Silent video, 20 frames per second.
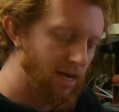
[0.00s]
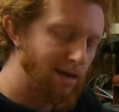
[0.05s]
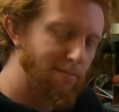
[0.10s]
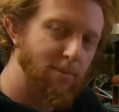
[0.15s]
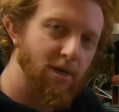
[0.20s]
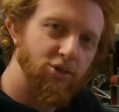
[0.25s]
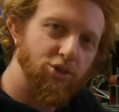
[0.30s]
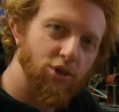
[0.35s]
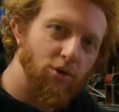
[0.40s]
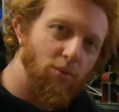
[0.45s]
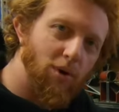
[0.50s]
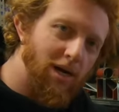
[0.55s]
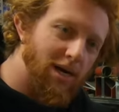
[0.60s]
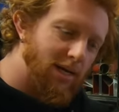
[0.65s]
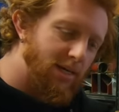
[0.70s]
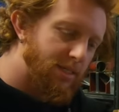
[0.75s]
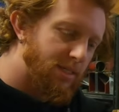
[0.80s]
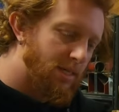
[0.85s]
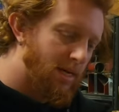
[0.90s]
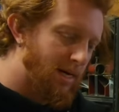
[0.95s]
Tape measure
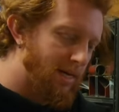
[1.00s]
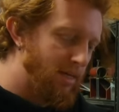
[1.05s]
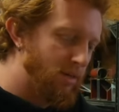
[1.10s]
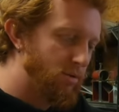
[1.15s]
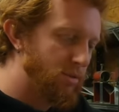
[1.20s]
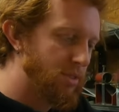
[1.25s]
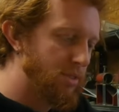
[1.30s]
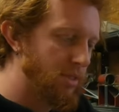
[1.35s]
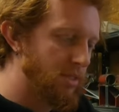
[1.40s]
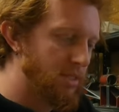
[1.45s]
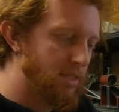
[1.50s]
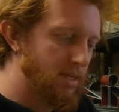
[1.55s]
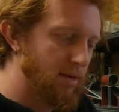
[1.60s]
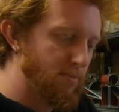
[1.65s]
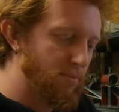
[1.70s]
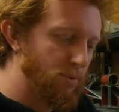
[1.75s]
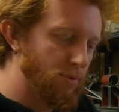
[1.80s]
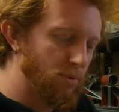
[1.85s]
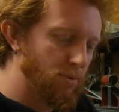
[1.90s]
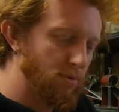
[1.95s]
wise, I use this
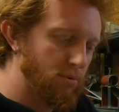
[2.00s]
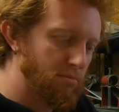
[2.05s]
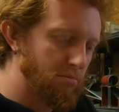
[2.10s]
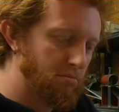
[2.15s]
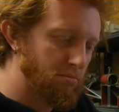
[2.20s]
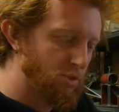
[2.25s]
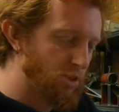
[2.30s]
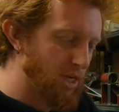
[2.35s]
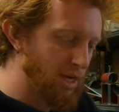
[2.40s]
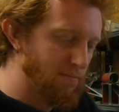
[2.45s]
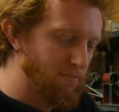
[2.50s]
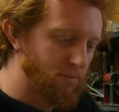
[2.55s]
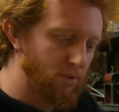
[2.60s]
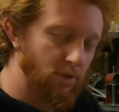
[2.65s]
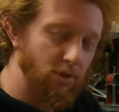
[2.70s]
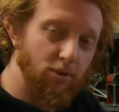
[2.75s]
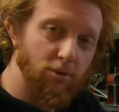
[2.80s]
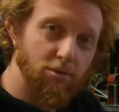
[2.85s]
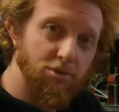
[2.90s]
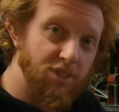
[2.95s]
simple, cheap
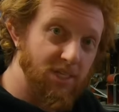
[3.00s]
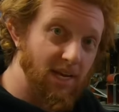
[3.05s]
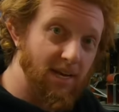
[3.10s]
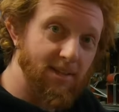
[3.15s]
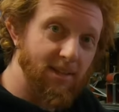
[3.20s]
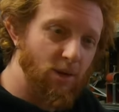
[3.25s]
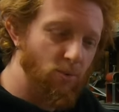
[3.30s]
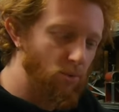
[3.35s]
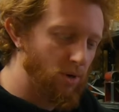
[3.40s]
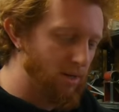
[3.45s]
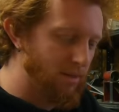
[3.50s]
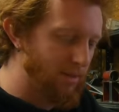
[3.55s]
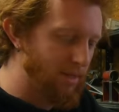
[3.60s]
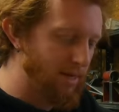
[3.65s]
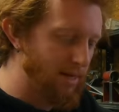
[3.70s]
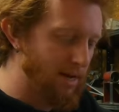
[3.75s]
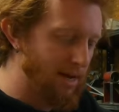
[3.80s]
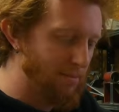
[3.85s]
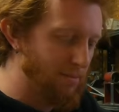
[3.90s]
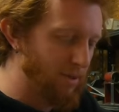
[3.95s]
little Stanley one
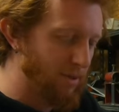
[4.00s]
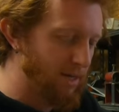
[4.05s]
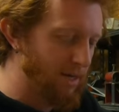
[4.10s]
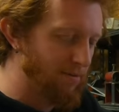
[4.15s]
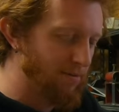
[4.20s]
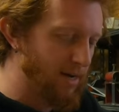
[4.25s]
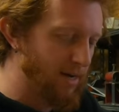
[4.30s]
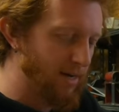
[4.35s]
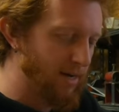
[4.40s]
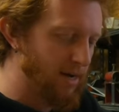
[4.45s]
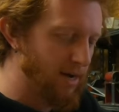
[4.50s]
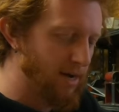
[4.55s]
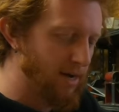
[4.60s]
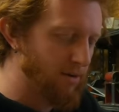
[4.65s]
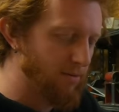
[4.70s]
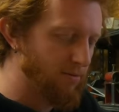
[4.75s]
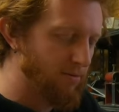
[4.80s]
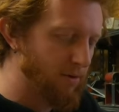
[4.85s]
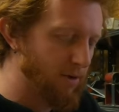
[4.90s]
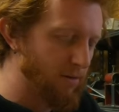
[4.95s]
that I believe I got
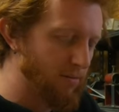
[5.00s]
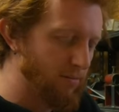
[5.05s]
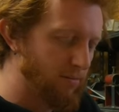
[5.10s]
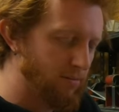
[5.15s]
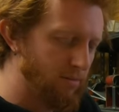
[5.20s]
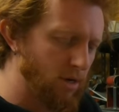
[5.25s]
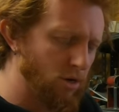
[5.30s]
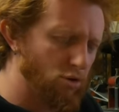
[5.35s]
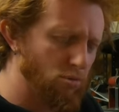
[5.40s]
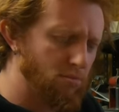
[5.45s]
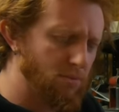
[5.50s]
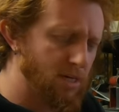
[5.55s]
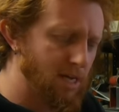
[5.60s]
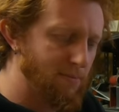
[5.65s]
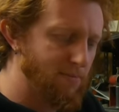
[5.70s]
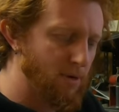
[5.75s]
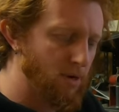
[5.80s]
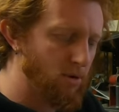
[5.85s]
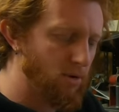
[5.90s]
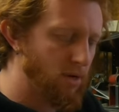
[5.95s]
from Home
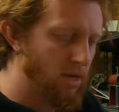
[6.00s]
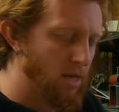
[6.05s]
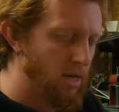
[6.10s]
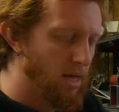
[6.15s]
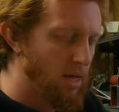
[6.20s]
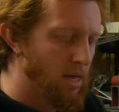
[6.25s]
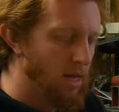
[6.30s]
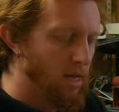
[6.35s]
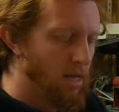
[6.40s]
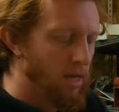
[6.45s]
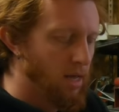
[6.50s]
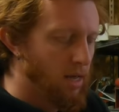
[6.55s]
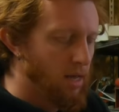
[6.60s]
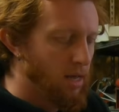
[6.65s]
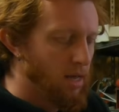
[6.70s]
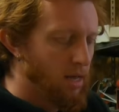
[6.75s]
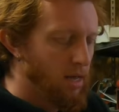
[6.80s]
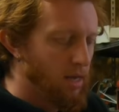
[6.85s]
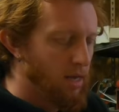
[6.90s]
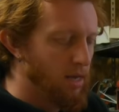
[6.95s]
Depot.
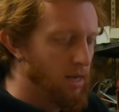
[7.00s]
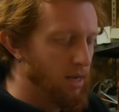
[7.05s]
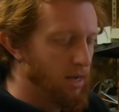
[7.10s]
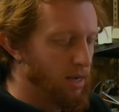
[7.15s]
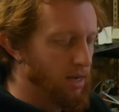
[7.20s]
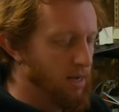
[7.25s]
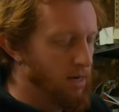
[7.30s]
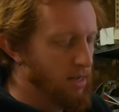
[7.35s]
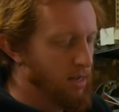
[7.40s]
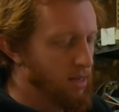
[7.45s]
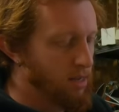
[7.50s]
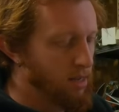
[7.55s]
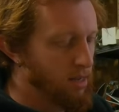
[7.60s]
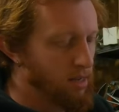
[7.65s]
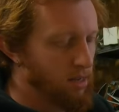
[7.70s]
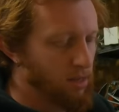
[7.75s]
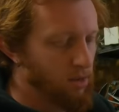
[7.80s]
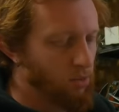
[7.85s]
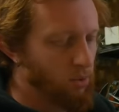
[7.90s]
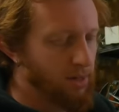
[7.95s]
And
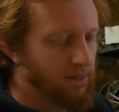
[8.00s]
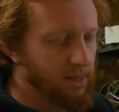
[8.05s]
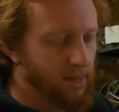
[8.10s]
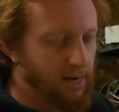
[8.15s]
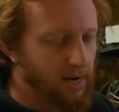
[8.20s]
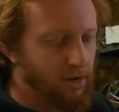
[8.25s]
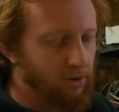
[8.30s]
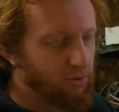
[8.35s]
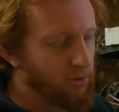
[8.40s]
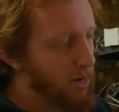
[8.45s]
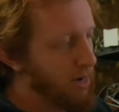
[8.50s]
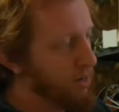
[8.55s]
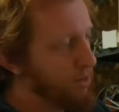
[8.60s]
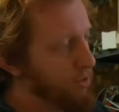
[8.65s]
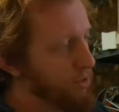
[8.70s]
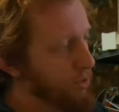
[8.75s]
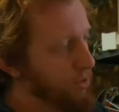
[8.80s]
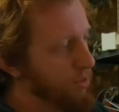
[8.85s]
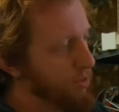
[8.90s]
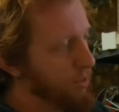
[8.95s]
the one thing I tried to
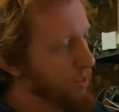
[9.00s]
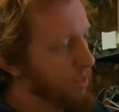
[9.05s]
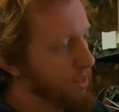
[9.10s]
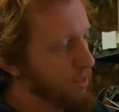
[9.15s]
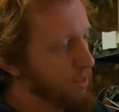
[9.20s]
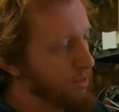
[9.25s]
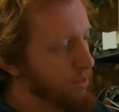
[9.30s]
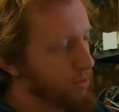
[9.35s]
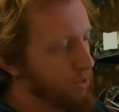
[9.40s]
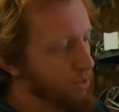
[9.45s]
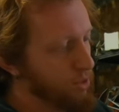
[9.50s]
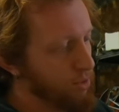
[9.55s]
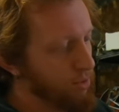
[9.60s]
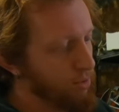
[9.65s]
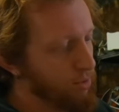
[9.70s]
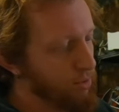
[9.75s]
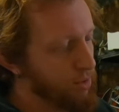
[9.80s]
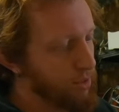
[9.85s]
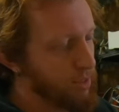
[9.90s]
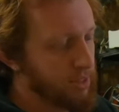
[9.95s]
do is to
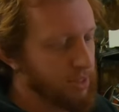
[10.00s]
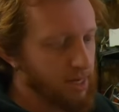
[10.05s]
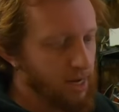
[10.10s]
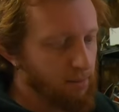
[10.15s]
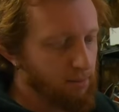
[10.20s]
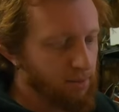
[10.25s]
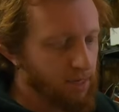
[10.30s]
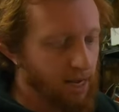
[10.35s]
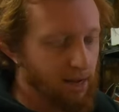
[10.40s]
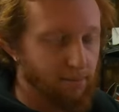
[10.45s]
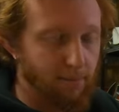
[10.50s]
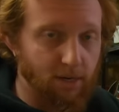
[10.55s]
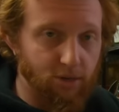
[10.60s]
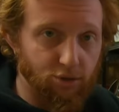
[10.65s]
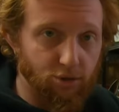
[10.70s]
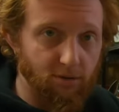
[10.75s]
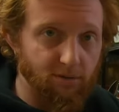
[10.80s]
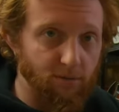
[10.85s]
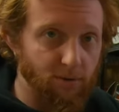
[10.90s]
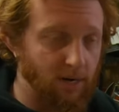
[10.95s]
use the same tape
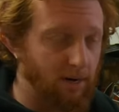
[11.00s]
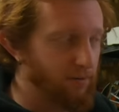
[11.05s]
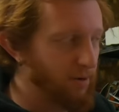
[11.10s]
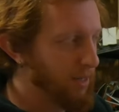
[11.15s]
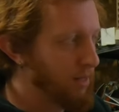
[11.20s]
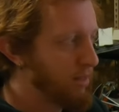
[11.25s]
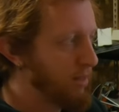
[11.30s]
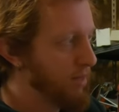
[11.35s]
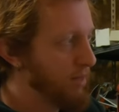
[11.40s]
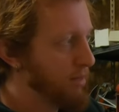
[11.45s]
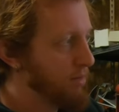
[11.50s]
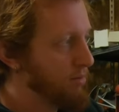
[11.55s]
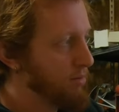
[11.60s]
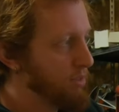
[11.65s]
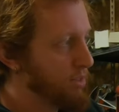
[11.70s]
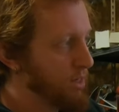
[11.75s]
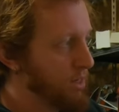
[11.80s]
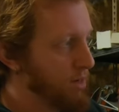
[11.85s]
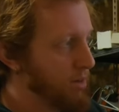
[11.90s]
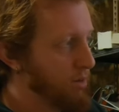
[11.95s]
measure for everything.
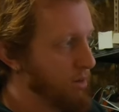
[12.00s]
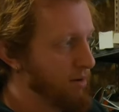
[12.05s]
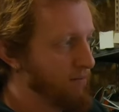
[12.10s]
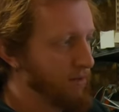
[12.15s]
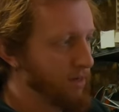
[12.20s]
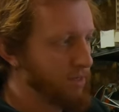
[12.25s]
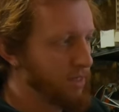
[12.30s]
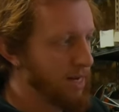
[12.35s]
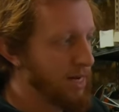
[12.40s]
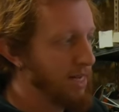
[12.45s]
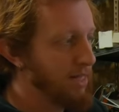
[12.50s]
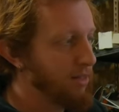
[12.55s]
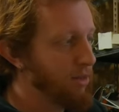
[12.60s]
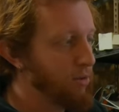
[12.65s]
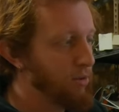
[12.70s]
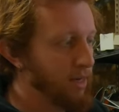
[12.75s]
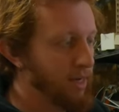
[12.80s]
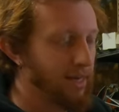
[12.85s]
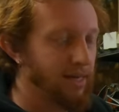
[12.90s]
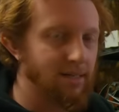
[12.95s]
So if there's any
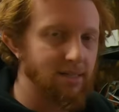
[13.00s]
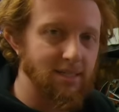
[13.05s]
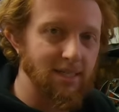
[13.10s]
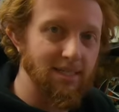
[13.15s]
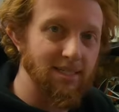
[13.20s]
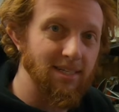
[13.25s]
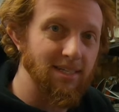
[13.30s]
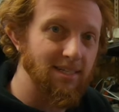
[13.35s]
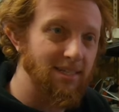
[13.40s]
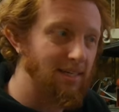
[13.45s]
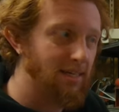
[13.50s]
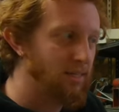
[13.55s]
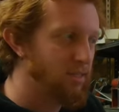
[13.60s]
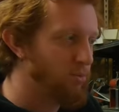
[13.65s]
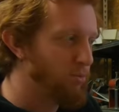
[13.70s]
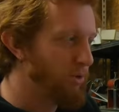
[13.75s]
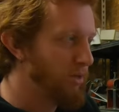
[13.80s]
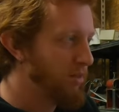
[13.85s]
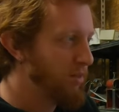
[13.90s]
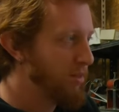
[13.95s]
little
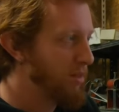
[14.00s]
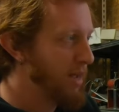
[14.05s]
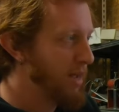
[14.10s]
inconsistencies with